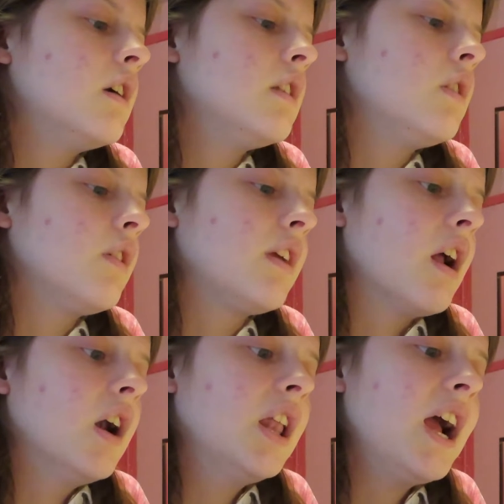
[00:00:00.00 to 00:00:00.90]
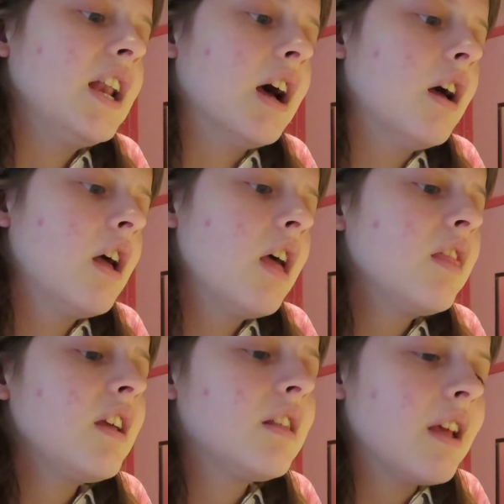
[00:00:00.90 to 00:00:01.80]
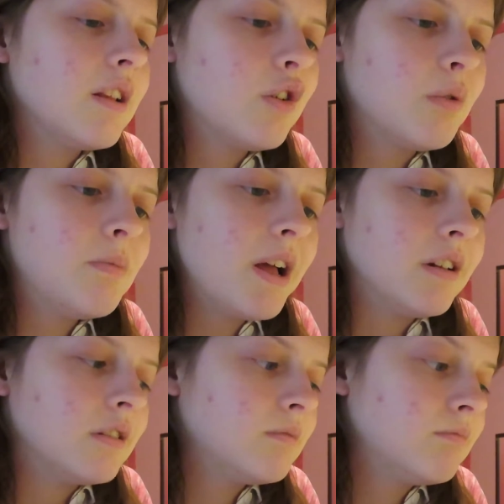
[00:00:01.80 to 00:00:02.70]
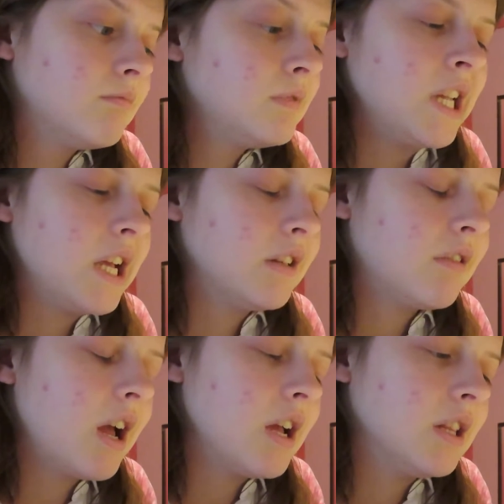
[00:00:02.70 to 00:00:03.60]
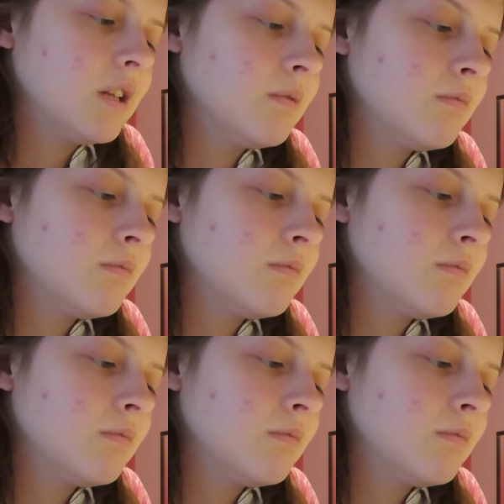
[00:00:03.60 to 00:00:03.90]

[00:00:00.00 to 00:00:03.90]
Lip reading: in North Carolina think they know better. Tain't right.